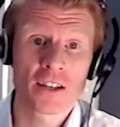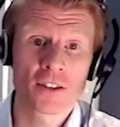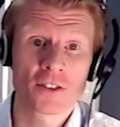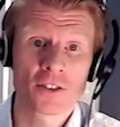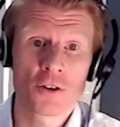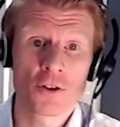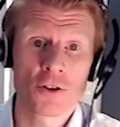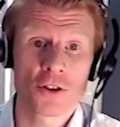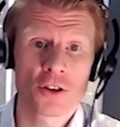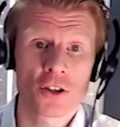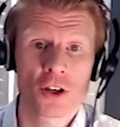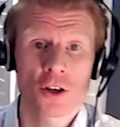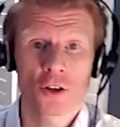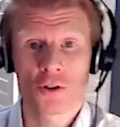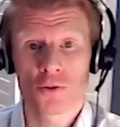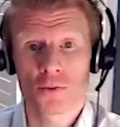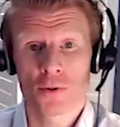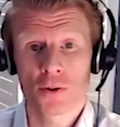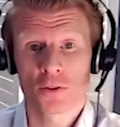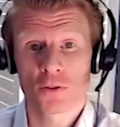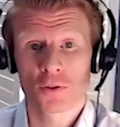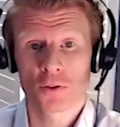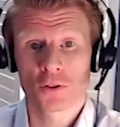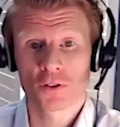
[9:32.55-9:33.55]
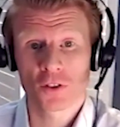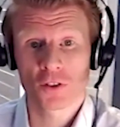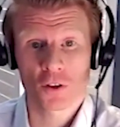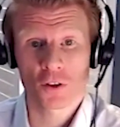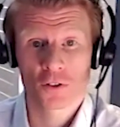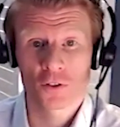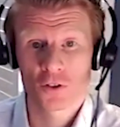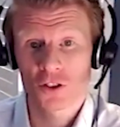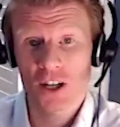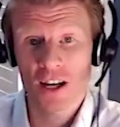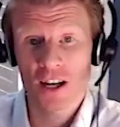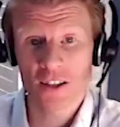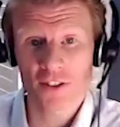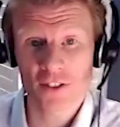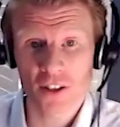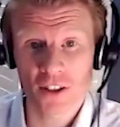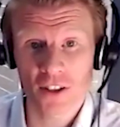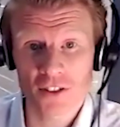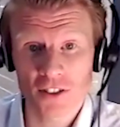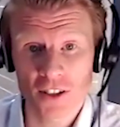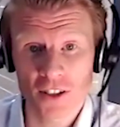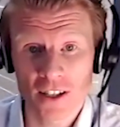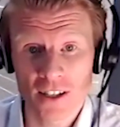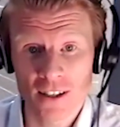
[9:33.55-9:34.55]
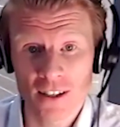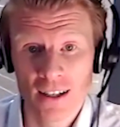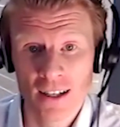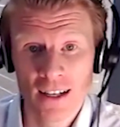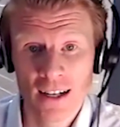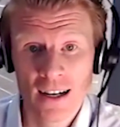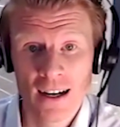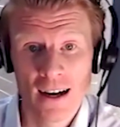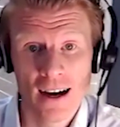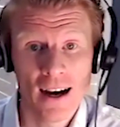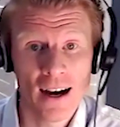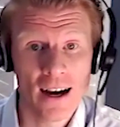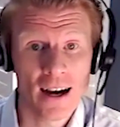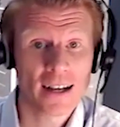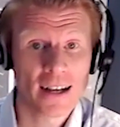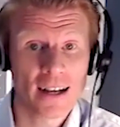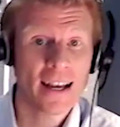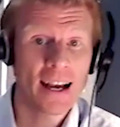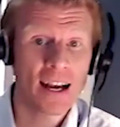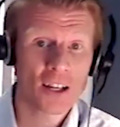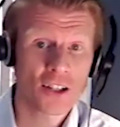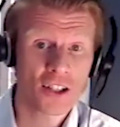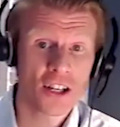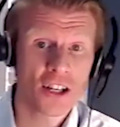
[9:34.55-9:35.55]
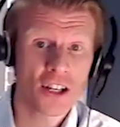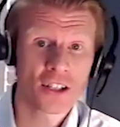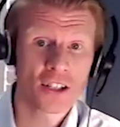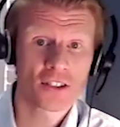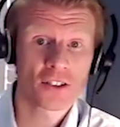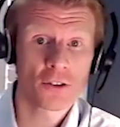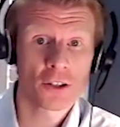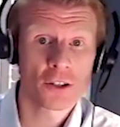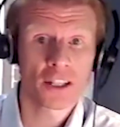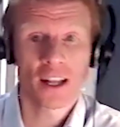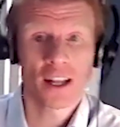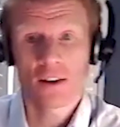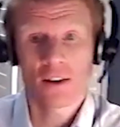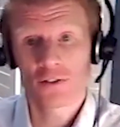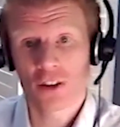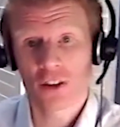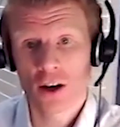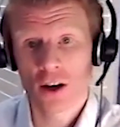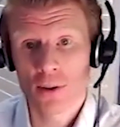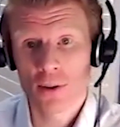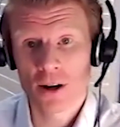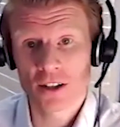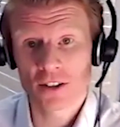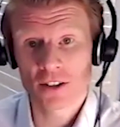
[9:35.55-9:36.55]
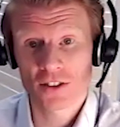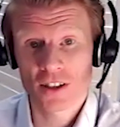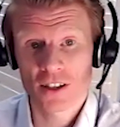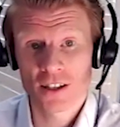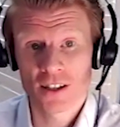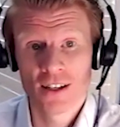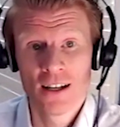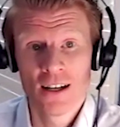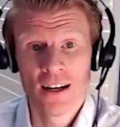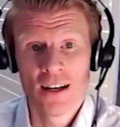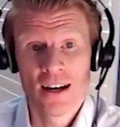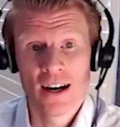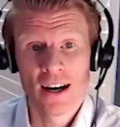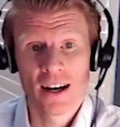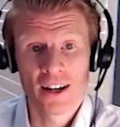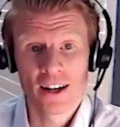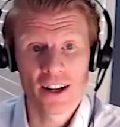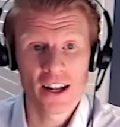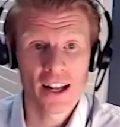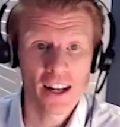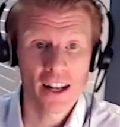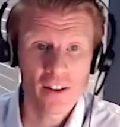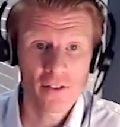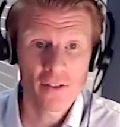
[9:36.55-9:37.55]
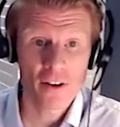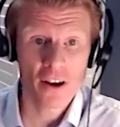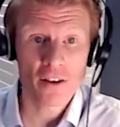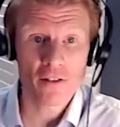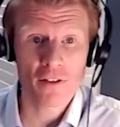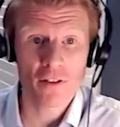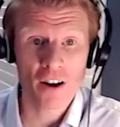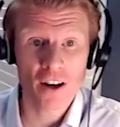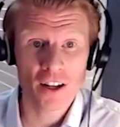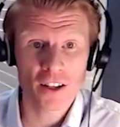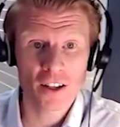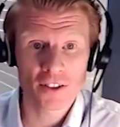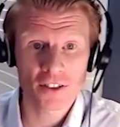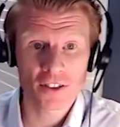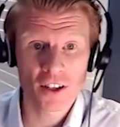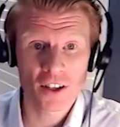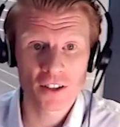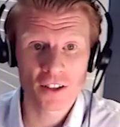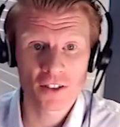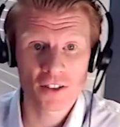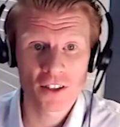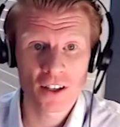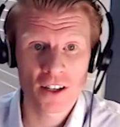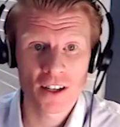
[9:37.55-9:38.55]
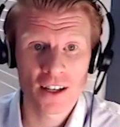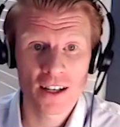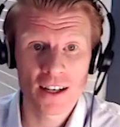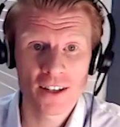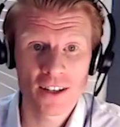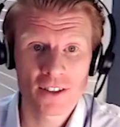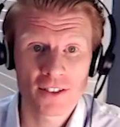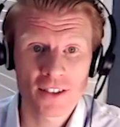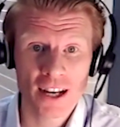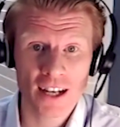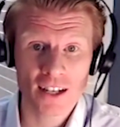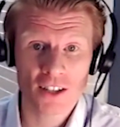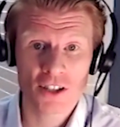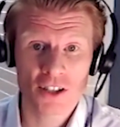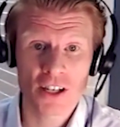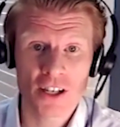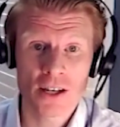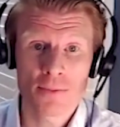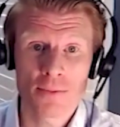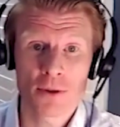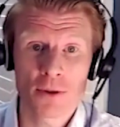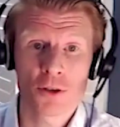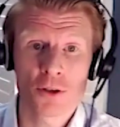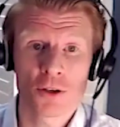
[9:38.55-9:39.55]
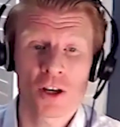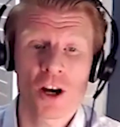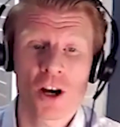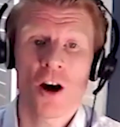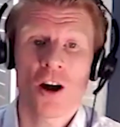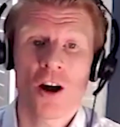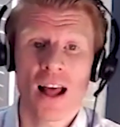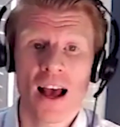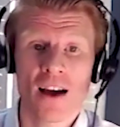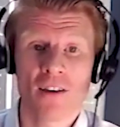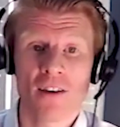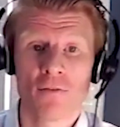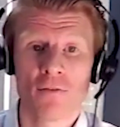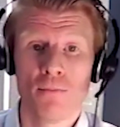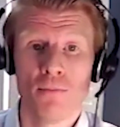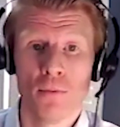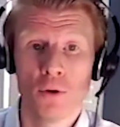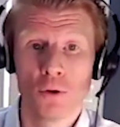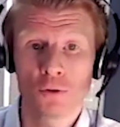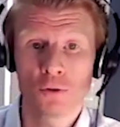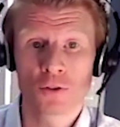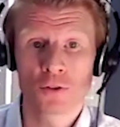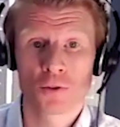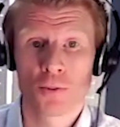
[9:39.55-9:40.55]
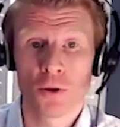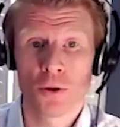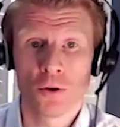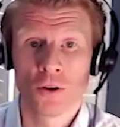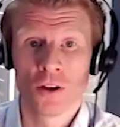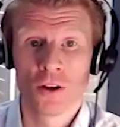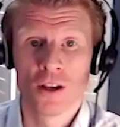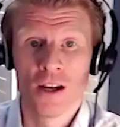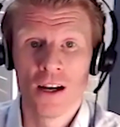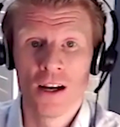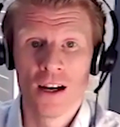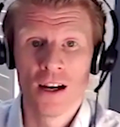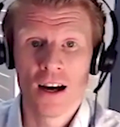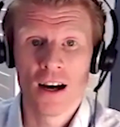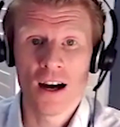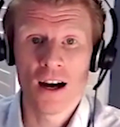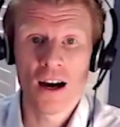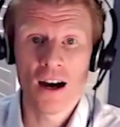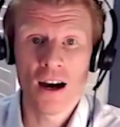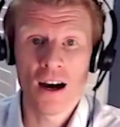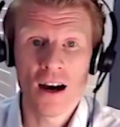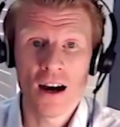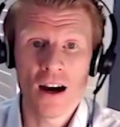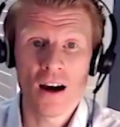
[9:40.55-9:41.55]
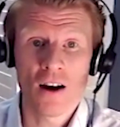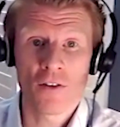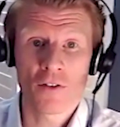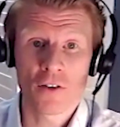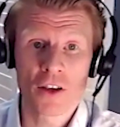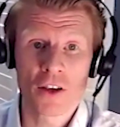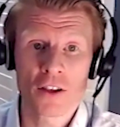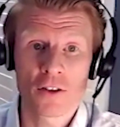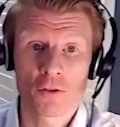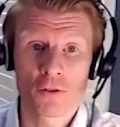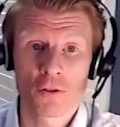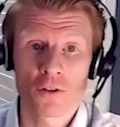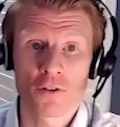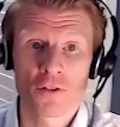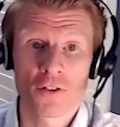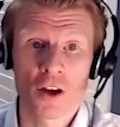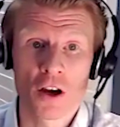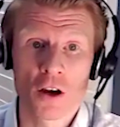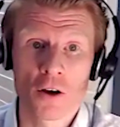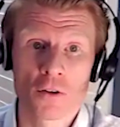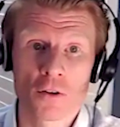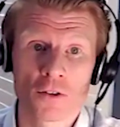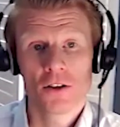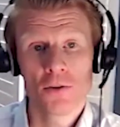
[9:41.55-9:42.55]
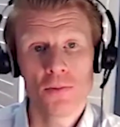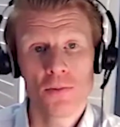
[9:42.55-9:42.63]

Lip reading: So you can contribute to a stocks and shares ISA, a cash ISA, a lifetime ISA, and an Innovate Finance ISA in a tax year, but you can't have multiple of either of those.